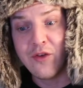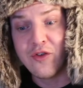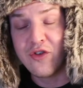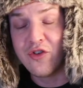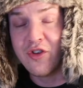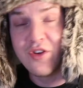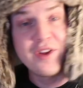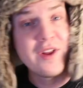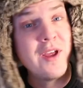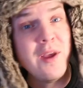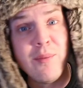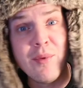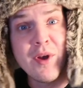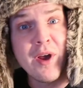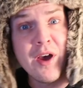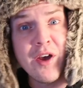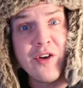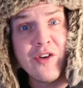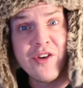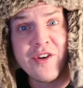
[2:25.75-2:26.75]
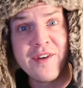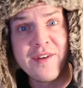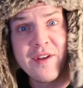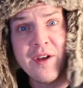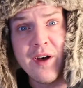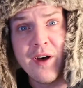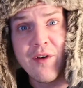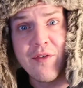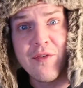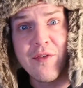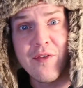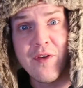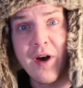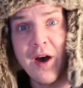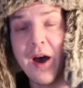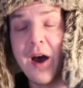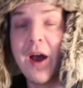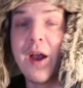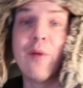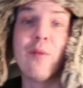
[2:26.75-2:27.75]
Just keep an eye on your stuff.
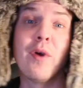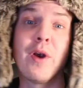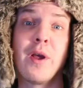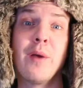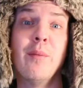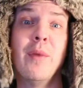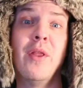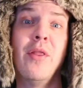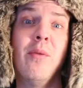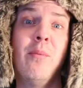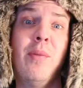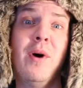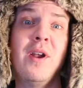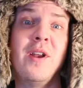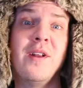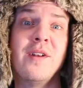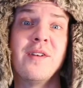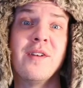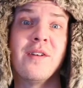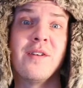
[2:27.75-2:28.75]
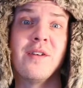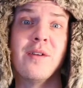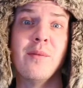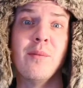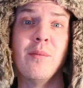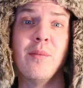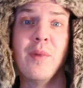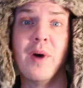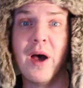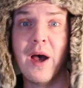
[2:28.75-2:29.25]
I recommend the buddy system.